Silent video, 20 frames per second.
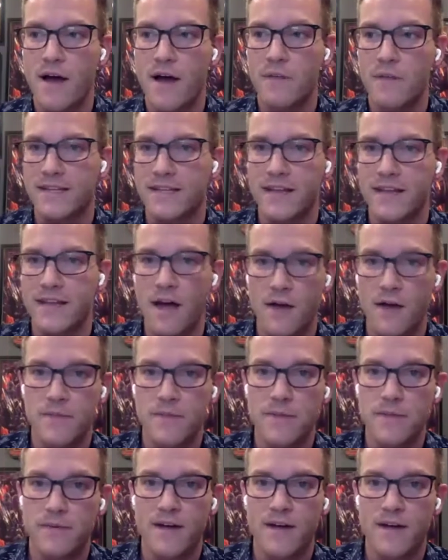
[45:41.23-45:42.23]
I'm guessing
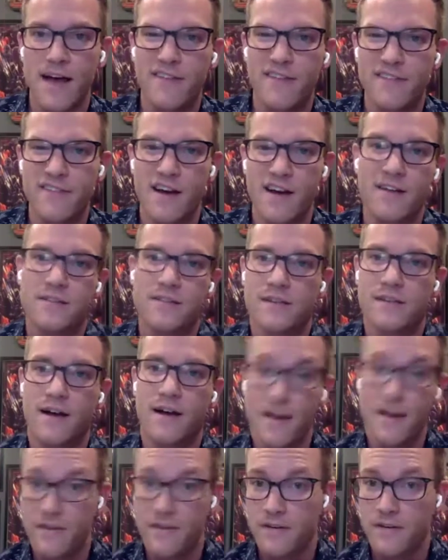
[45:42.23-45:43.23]
that other people have not
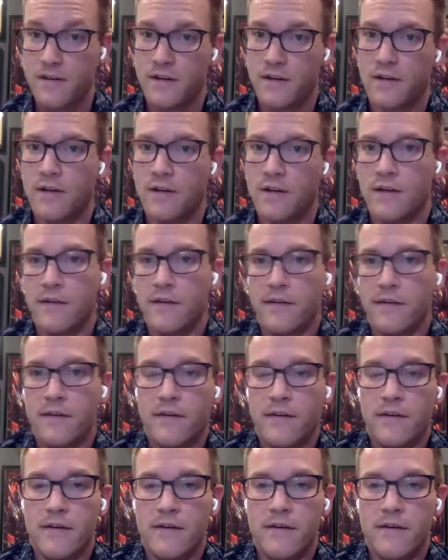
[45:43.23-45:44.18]
either. Yeah.